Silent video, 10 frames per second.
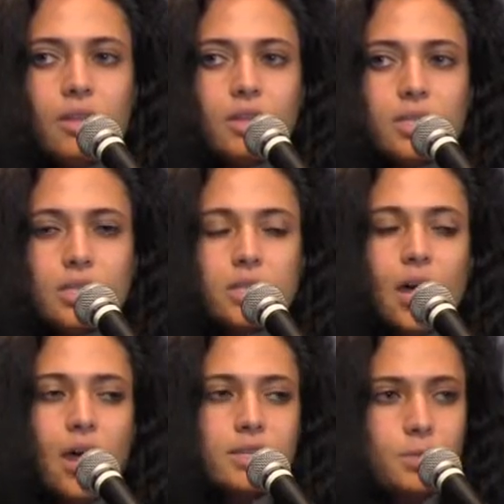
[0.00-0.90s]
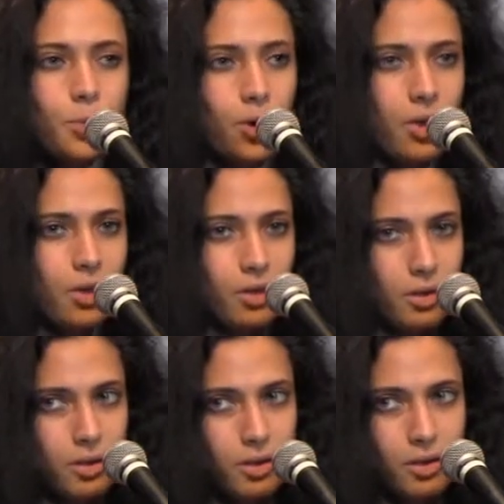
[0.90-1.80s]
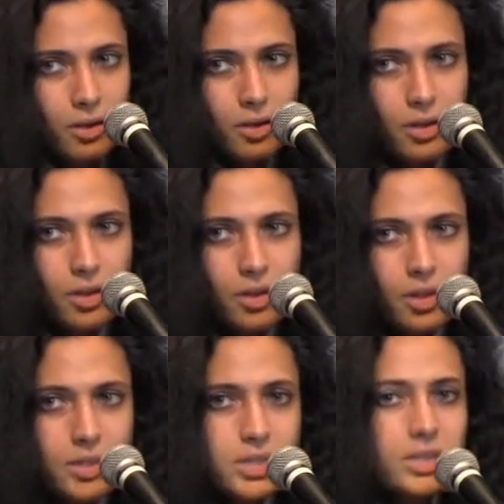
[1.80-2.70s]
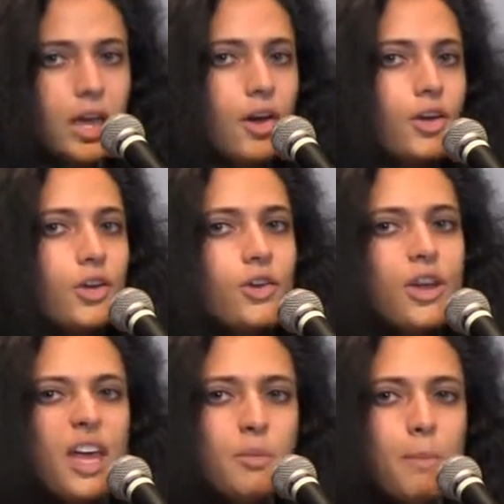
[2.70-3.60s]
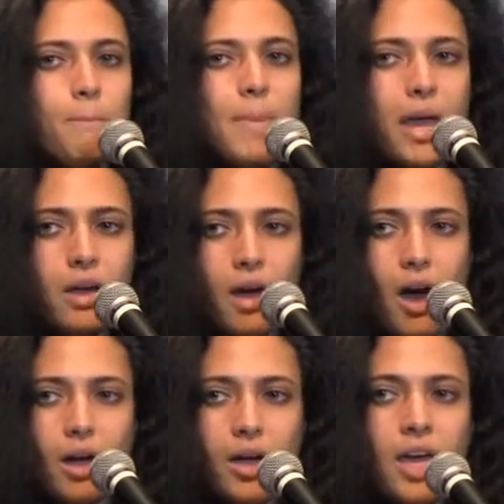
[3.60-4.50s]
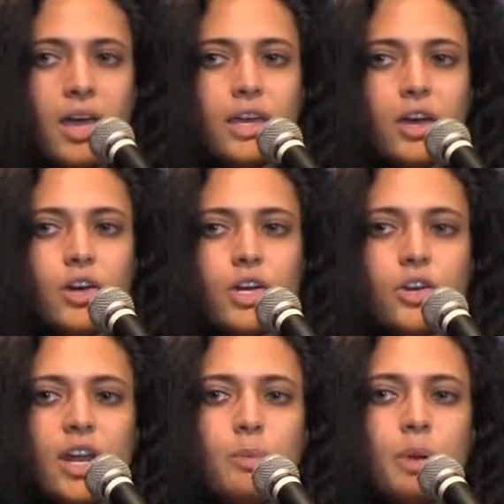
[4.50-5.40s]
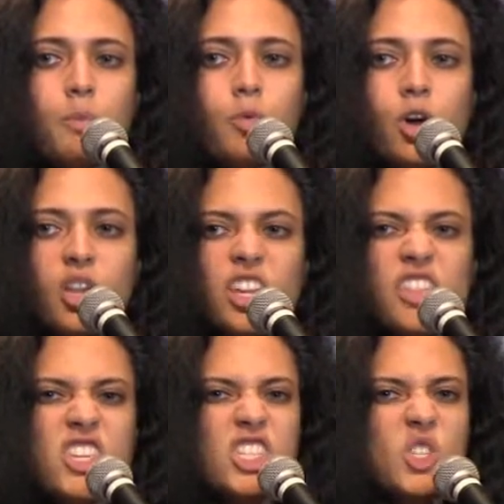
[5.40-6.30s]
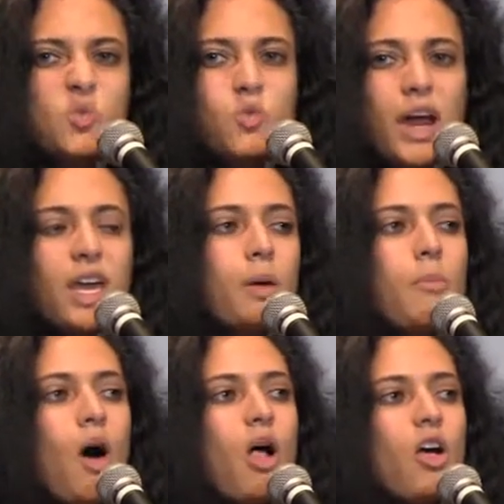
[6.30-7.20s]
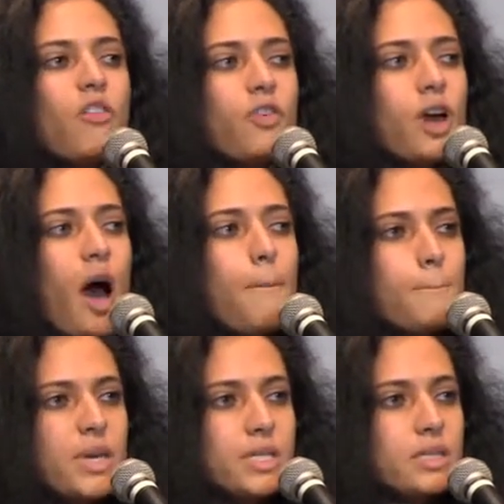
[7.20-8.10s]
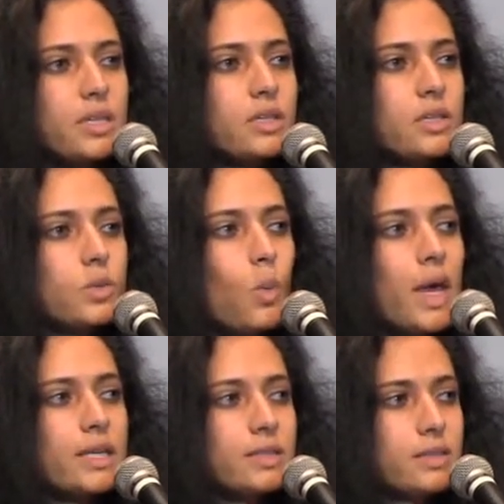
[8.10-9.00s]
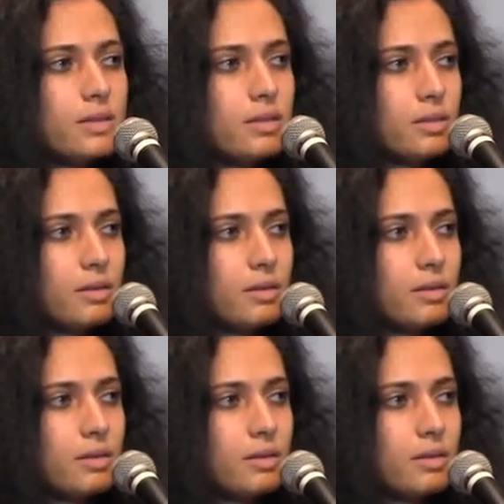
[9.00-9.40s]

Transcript: This is diaspora. This is carry your name in Bangkok, carry your name in Brooklyn. This is wrecking ball of compass. This is weight.